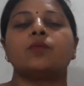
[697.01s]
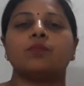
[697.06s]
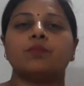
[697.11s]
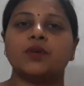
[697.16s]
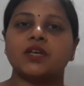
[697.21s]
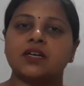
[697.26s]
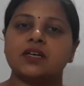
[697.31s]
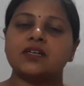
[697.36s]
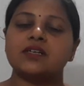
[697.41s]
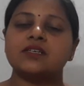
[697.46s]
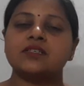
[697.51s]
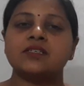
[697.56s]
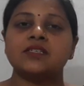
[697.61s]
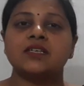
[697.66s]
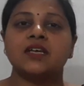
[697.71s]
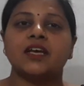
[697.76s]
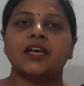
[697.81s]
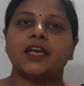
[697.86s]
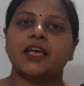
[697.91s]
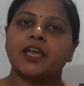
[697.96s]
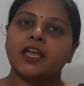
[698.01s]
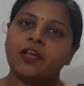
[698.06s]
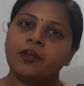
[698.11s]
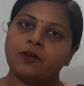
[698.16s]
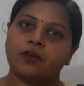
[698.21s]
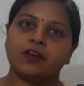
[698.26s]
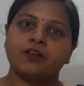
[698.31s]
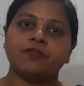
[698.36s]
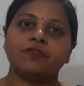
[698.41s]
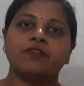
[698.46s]
Because
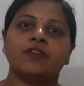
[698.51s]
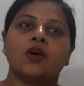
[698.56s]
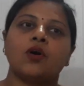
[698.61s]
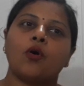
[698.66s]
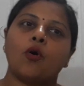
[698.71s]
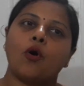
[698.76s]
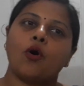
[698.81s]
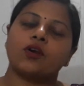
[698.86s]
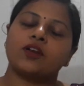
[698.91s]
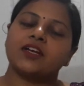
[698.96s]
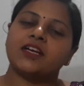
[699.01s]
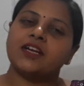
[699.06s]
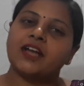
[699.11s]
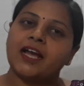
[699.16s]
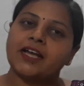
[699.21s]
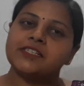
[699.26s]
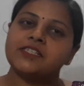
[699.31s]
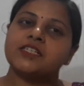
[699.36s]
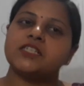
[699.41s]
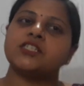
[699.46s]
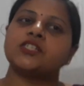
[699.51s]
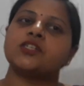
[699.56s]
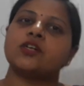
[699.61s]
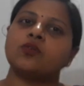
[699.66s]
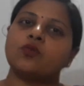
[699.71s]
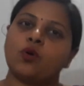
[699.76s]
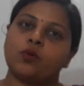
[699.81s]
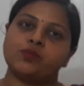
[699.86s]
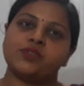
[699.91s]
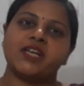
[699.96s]
if
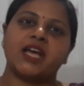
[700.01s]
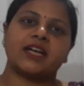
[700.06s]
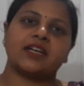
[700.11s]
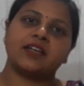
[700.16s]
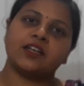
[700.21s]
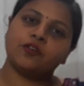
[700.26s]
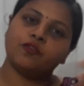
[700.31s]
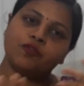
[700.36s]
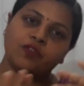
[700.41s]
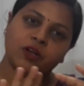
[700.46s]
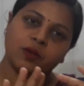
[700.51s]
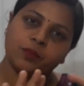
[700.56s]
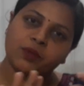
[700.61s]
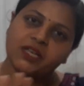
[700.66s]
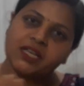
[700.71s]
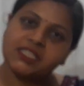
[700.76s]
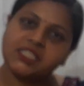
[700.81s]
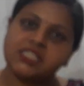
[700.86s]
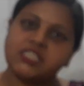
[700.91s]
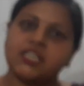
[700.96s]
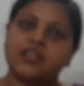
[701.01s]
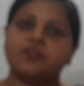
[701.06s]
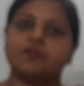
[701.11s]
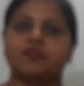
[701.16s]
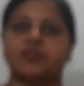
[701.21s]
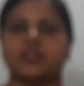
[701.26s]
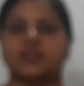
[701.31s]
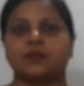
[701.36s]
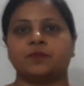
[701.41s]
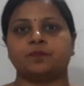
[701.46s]
organization objective will be
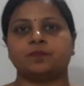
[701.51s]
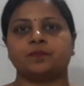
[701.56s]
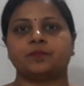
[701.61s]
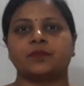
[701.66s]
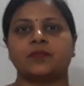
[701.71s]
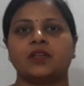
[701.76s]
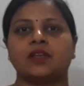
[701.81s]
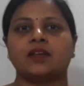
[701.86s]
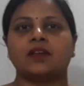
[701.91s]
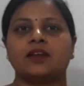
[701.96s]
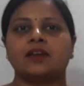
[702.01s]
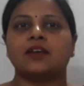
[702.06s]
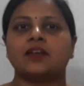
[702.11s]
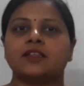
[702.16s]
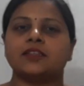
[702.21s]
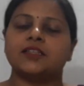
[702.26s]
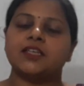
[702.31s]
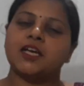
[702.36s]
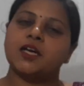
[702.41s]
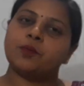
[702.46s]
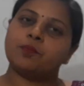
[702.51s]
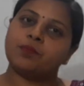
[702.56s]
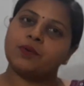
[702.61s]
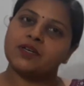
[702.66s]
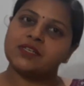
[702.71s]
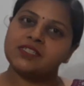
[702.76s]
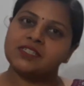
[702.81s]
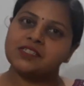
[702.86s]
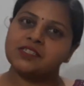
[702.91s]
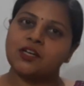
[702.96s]
achieved, their
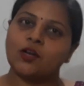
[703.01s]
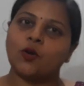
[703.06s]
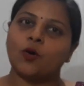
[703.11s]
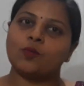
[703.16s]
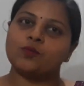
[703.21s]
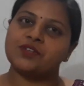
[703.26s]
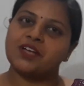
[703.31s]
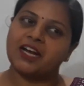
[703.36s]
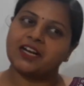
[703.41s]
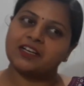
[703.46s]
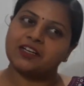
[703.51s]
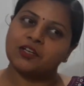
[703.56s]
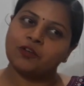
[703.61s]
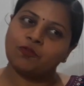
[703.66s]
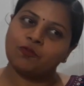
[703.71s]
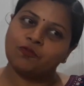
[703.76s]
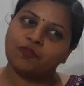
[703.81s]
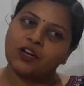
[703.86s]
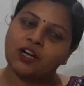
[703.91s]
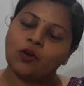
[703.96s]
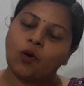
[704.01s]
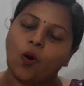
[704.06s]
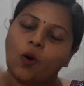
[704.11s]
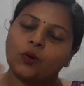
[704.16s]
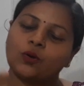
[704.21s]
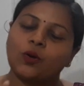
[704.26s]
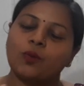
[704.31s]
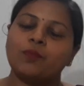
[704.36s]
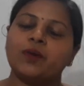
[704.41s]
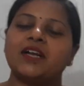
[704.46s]
personal objective will
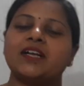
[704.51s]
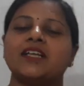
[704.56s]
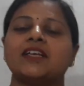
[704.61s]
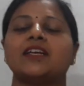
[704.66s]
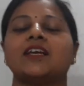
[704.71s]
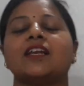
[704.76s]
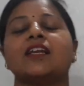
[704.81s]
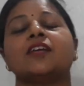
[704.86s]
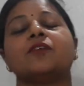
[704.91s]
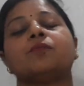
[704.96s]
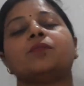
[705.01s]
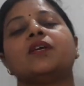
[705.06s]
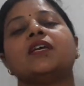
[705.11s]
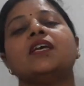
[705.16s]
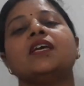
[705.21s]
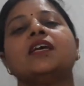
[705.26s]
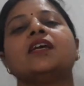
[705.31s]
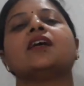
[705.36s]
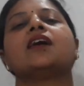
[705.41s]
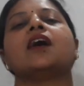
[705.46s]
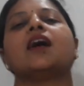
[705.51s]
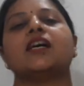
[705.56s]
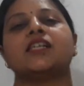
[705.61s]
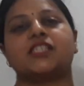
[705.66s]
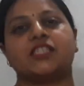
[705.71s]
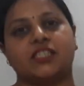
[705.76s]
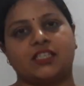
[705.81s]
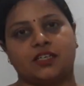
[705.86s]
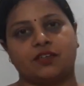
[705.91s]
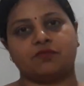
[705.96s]
automatically be
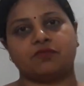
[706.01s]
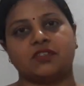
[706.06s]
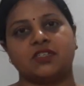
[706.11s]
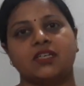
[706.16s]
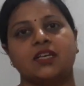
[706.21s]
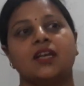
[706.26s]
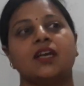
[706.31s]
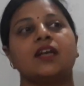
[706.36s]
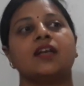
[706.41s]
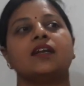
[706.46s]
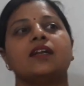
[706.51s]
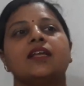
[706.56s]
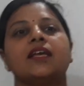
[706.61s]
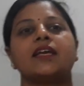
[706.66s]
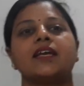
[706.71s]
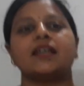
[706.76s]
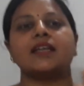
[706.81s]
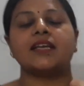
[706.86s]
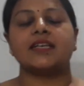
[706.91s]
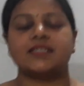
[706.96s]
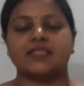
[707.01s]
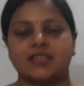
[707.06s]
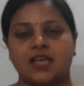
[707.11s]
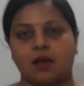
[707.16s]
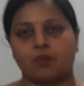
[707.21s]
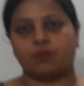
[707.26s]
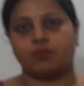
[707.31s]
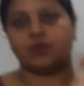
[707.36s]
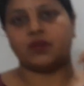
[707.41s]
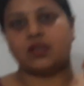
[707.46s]
achieved. Take an
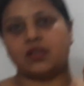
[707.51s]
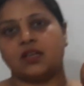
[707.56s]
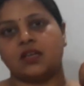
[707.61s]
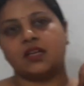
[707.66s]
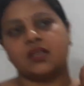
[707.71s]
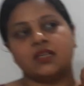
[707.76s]
example.